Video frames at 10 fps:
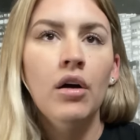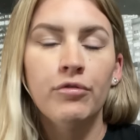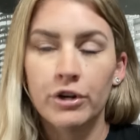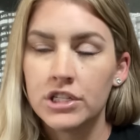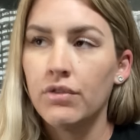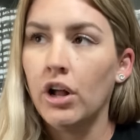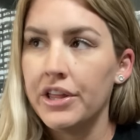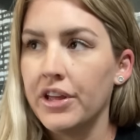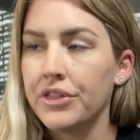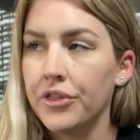first of all, I
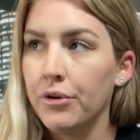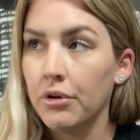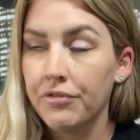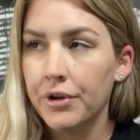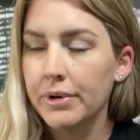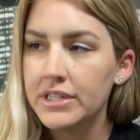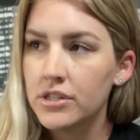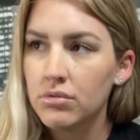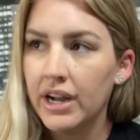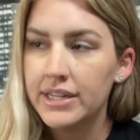think that there were a few
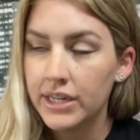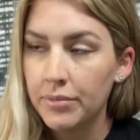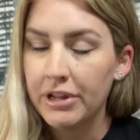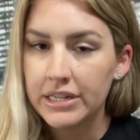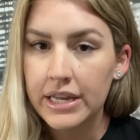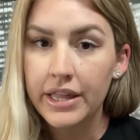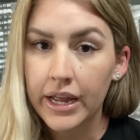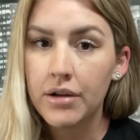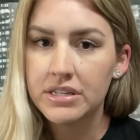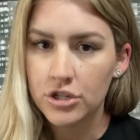reasons why I didn't, because I think
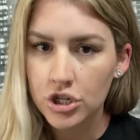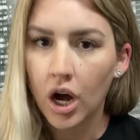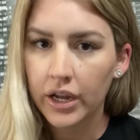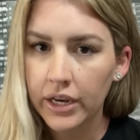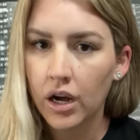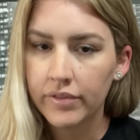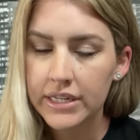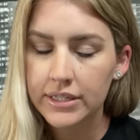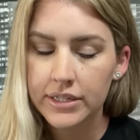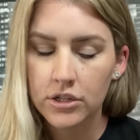I was in shock and
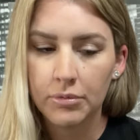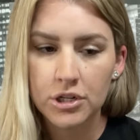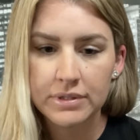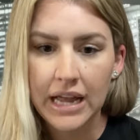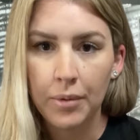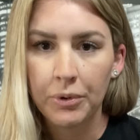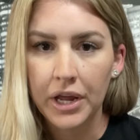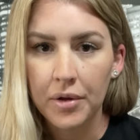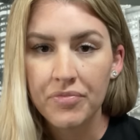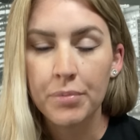obviously so much was
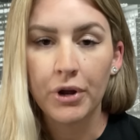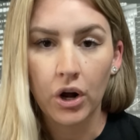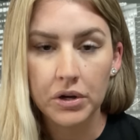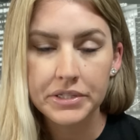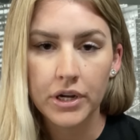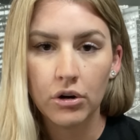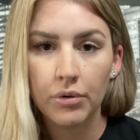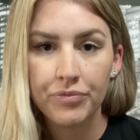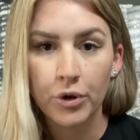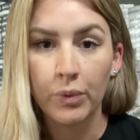happening. But also,
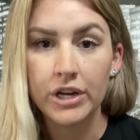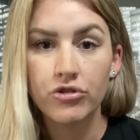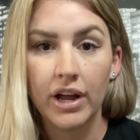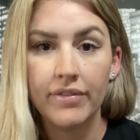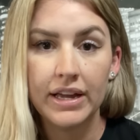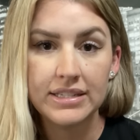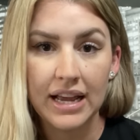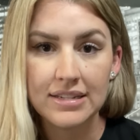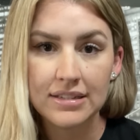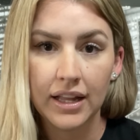we drive a
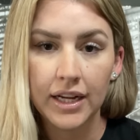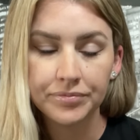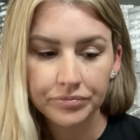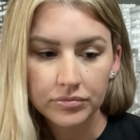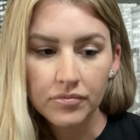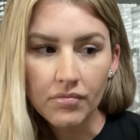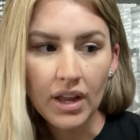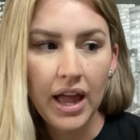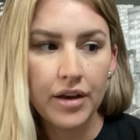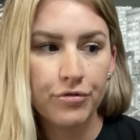Tesla.
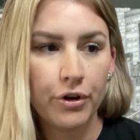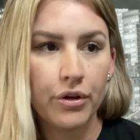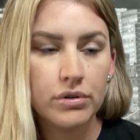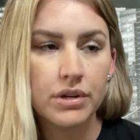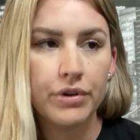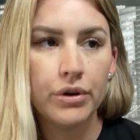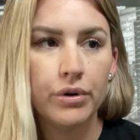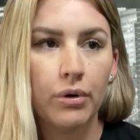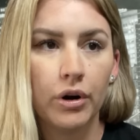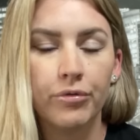And for those of you
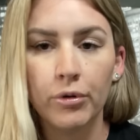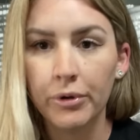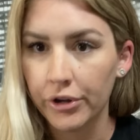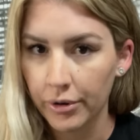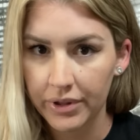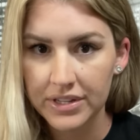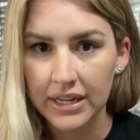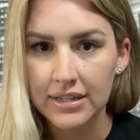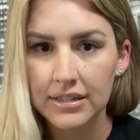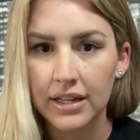who aren't familiar with
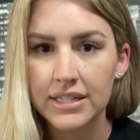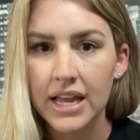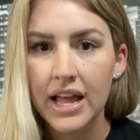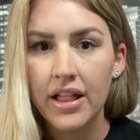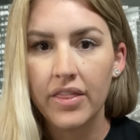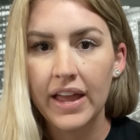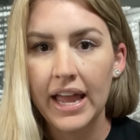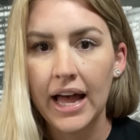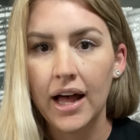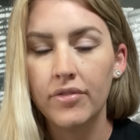Teslas, they
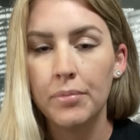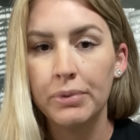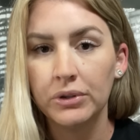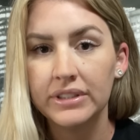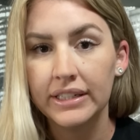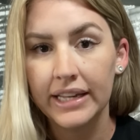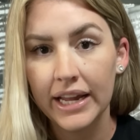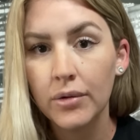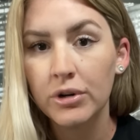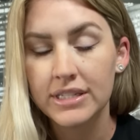have built-in
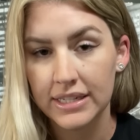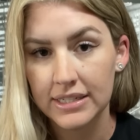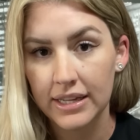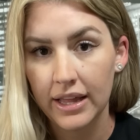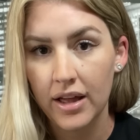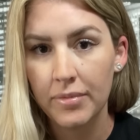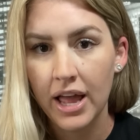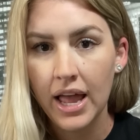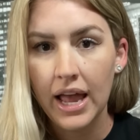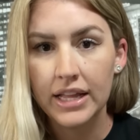cameras into them.
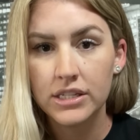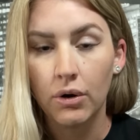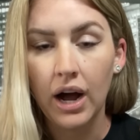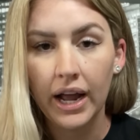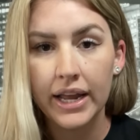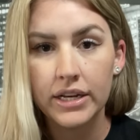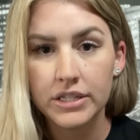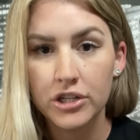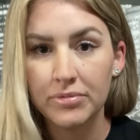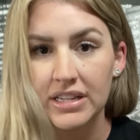And so I had
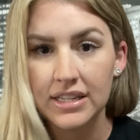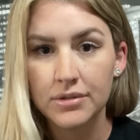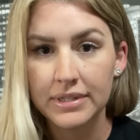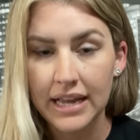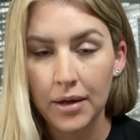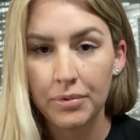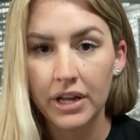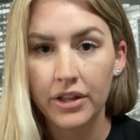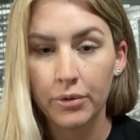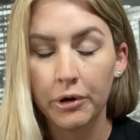assumed as this was
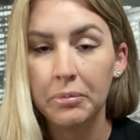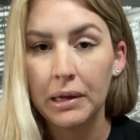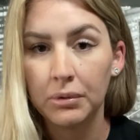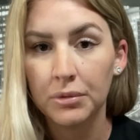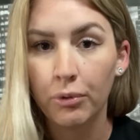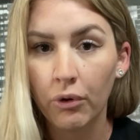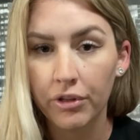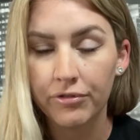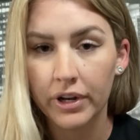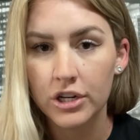happening that we would be able to pull the
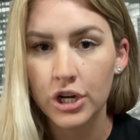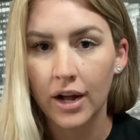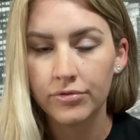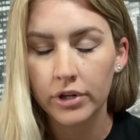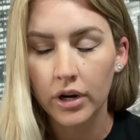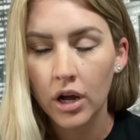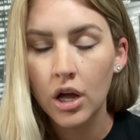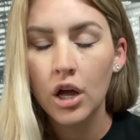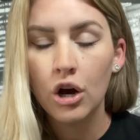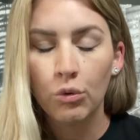footage after.
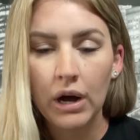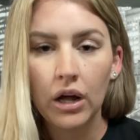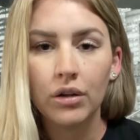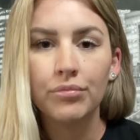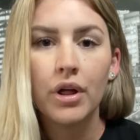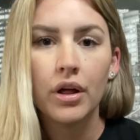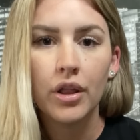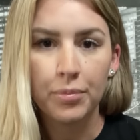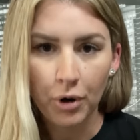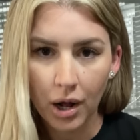Well,
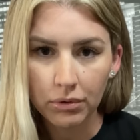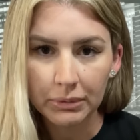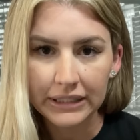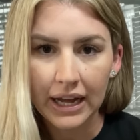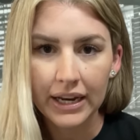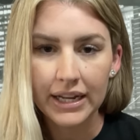the problem with that